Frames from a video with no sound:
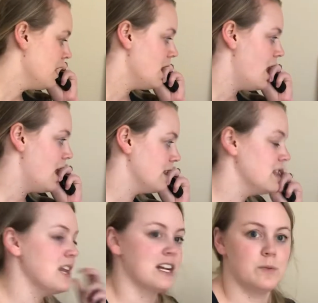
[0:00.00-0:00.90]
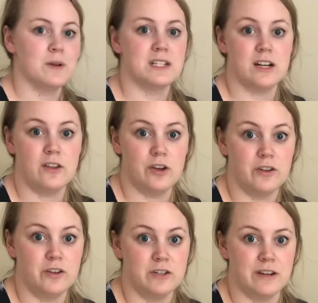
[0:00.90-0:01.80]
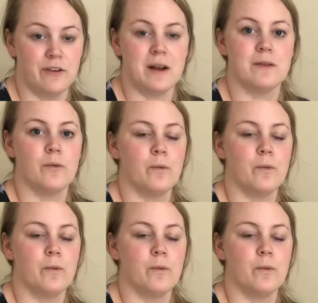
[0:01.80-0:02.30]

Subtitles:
The next one's going to look a little different.